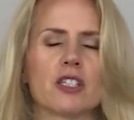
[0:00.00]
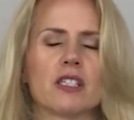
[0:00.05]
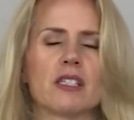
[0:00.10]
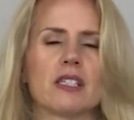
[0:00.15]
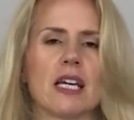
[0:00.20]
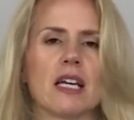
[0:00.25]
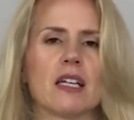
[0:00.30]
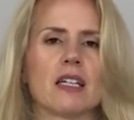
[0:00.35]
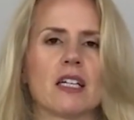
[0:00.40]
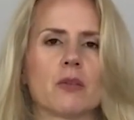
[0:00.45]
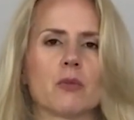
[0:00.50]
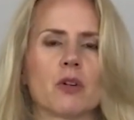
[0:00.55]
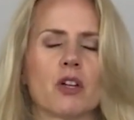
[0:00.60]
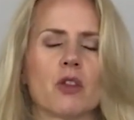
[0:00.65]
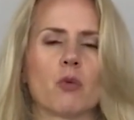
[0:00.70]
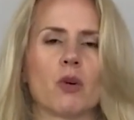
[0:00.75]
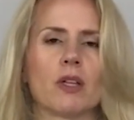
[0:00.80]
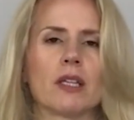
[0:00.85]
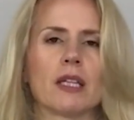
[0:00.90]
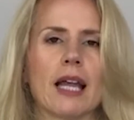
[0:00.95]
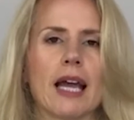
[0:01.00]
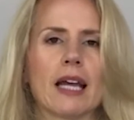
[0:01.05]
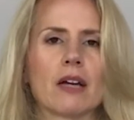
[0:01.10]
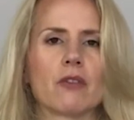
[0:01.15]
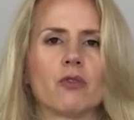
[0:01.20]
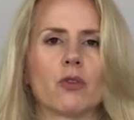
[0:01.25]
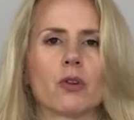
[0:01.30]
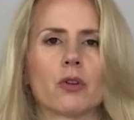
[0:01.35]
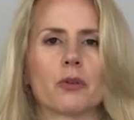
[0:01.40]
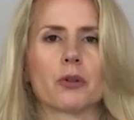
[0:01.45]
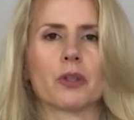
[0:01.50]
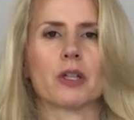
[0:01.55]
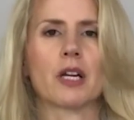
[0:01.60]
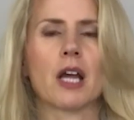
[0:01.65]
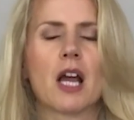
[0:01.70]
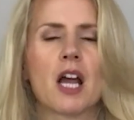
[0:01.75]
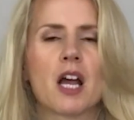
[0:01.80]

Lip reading: standing with one leg forward,